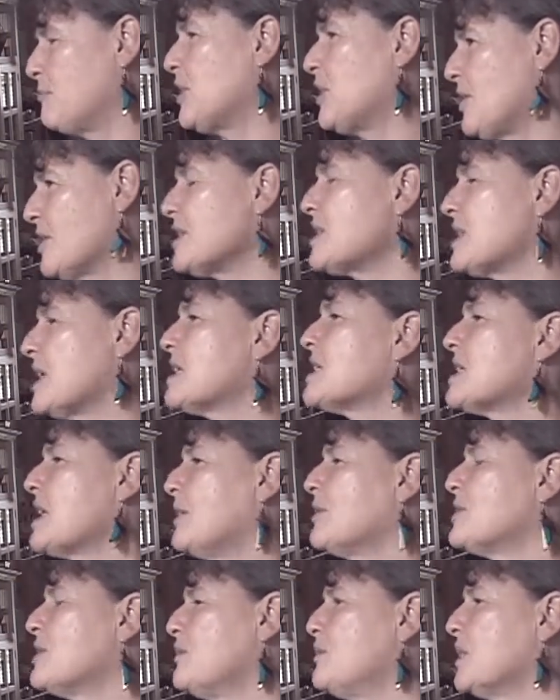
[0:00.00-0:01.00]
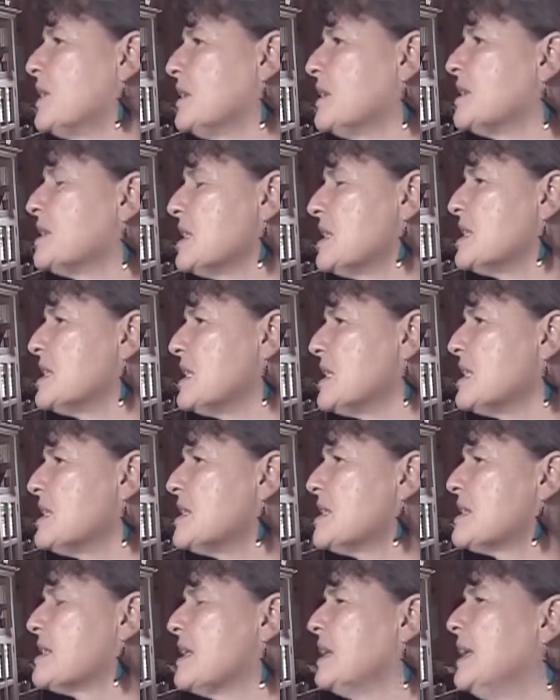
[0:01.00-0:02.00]
because that's how difficult it
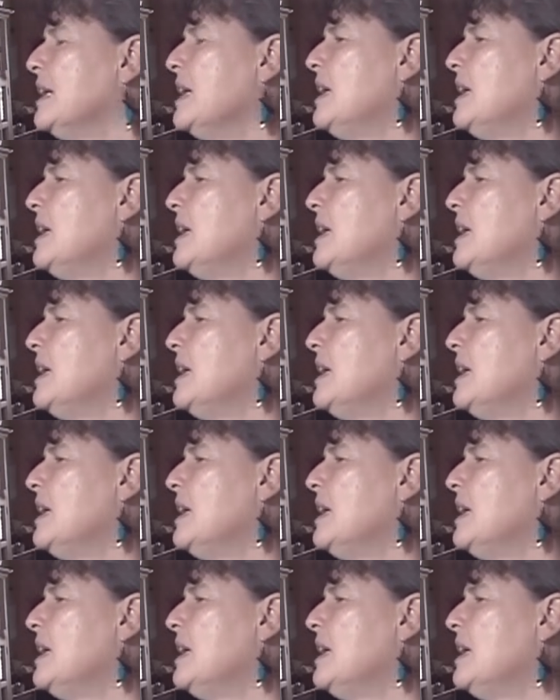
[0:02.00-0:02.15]
is.